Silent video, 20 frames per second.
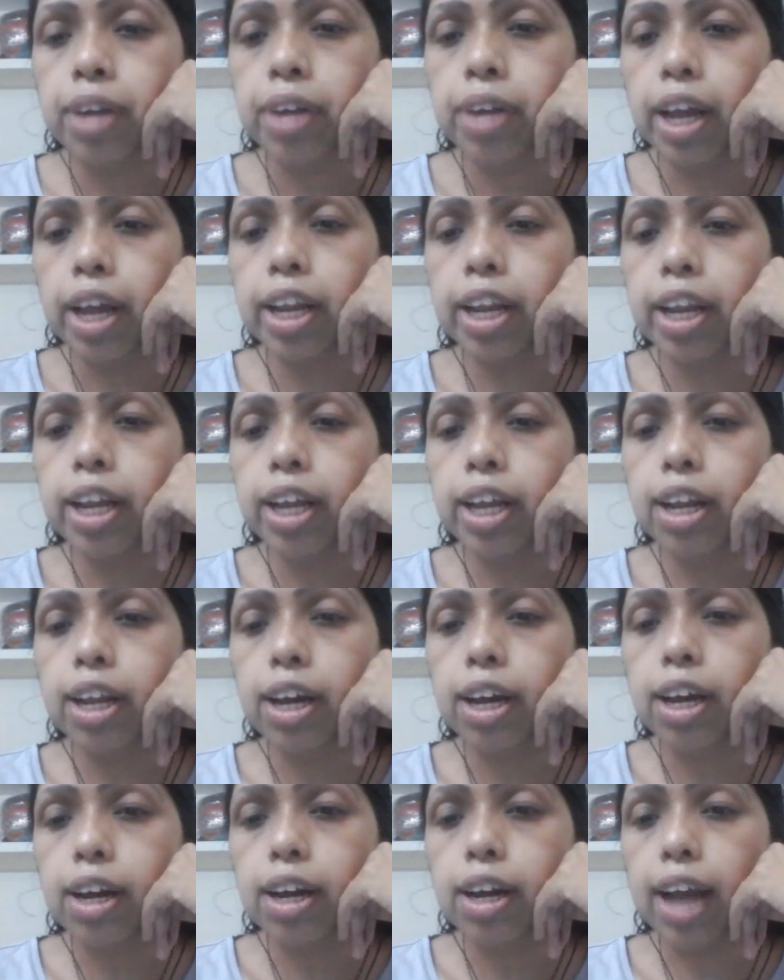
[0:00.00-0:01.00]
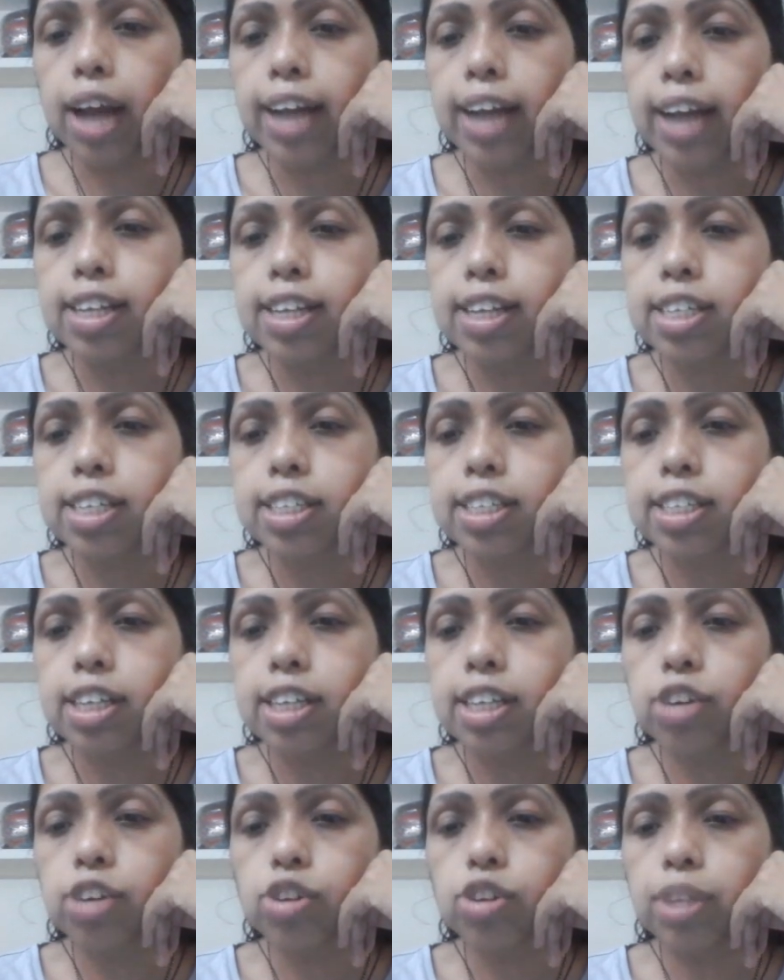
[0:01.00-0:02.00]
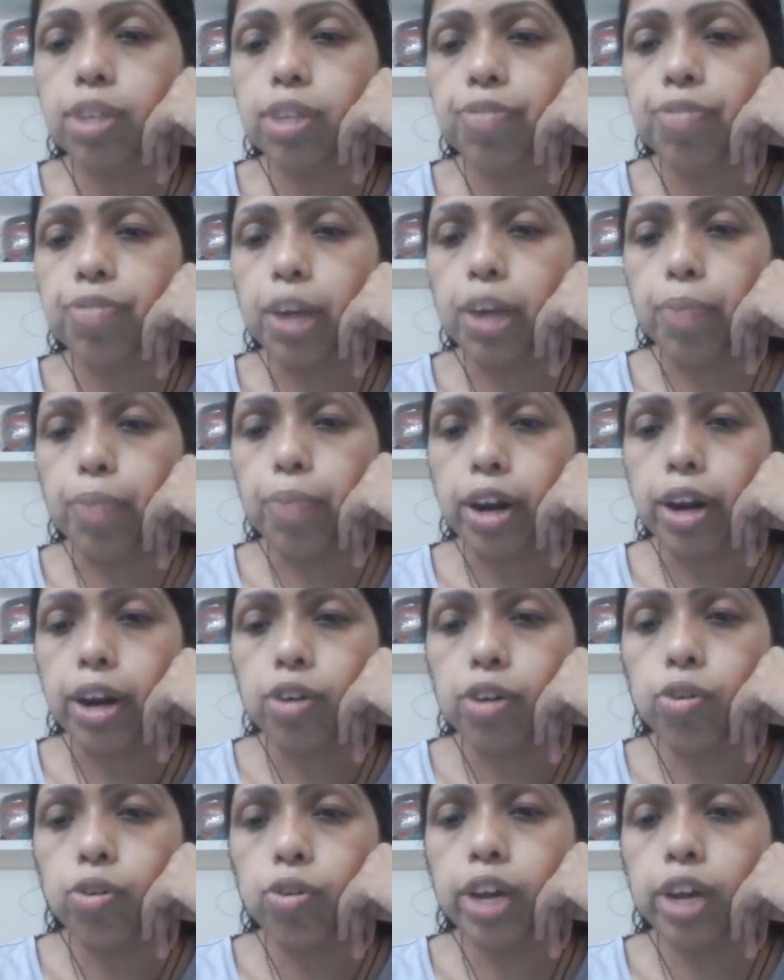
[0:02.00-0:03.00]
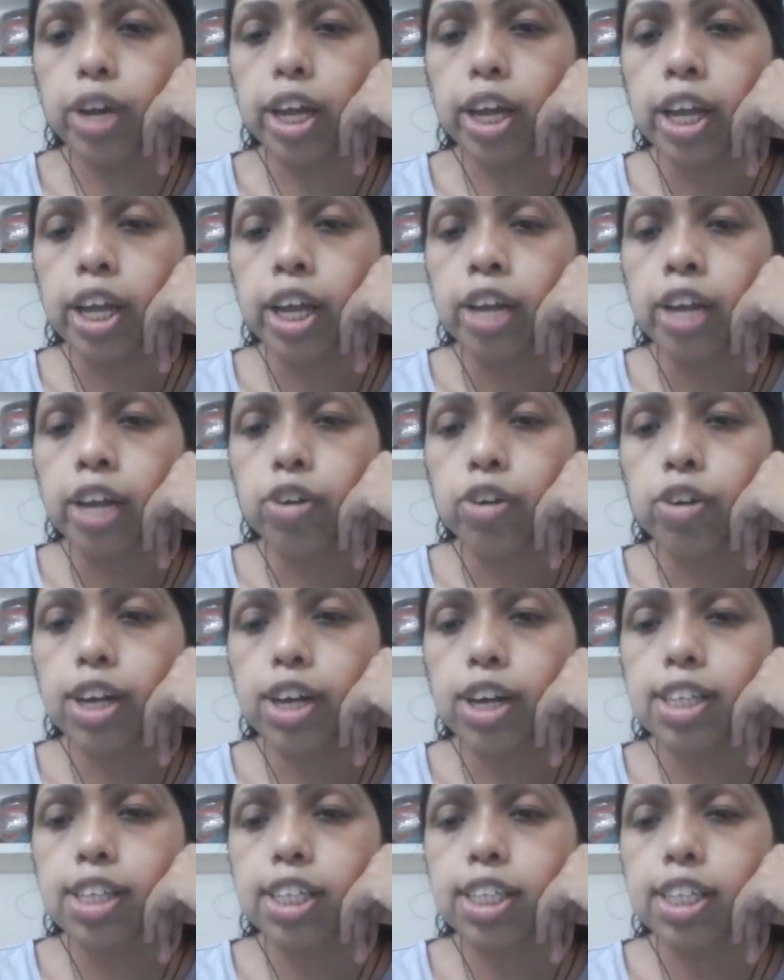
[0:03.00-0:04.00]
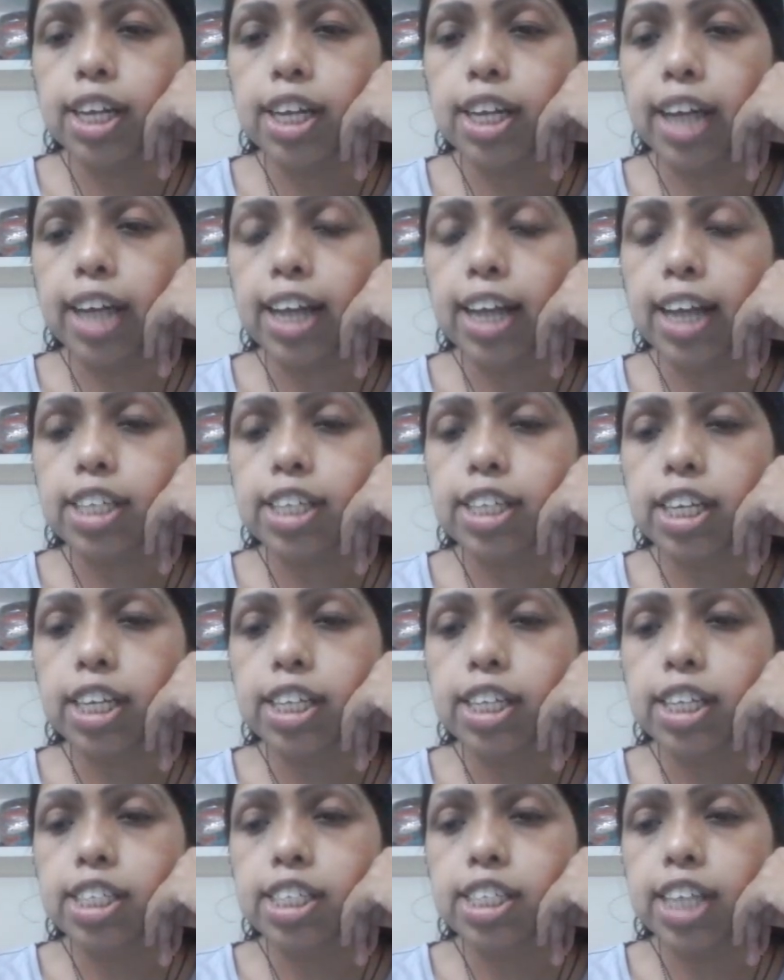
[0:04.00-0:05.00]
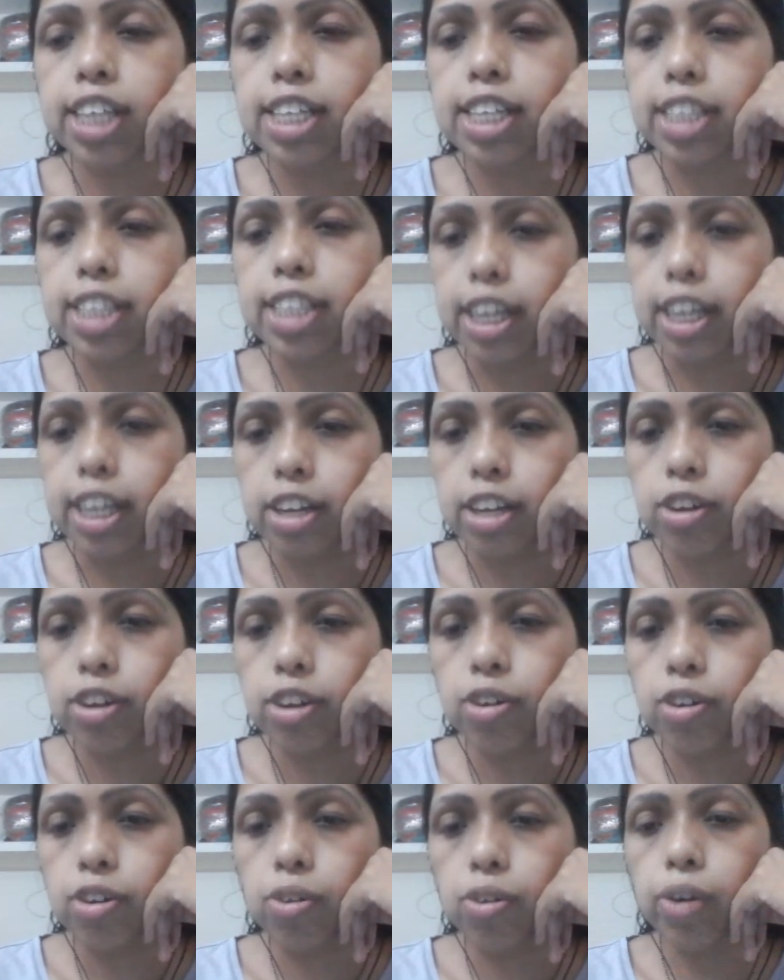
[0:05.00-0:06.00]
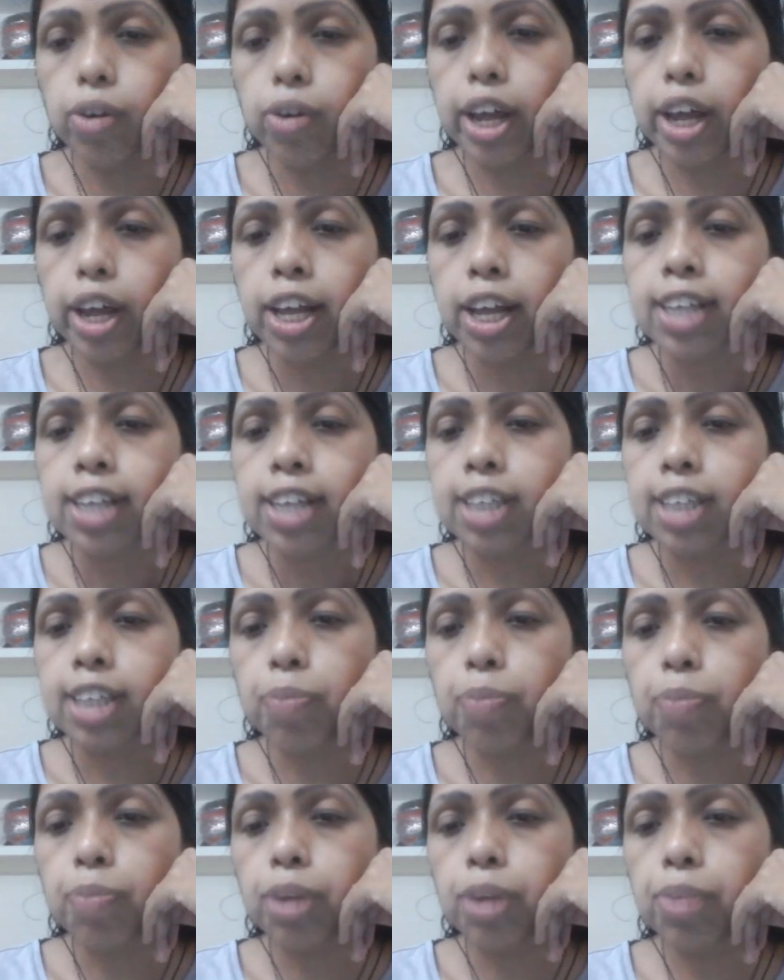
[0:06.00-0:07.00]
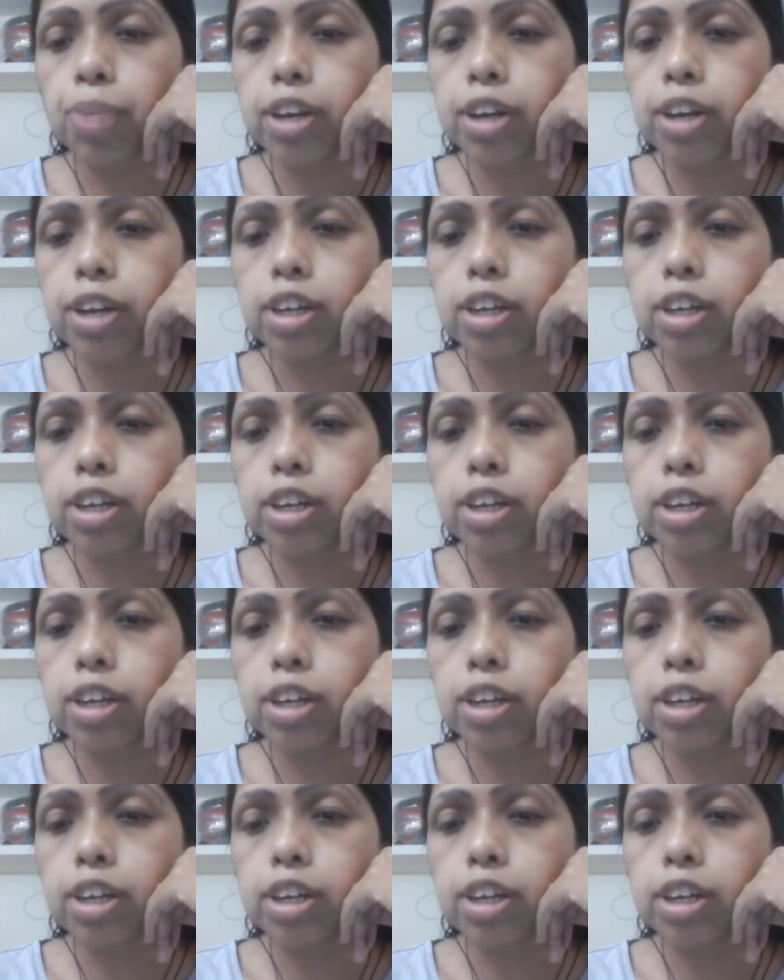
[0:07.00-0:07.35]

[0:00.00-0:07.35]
any light is incident on the fiber, okay, you can see the direction is changing. Okay, sometimes it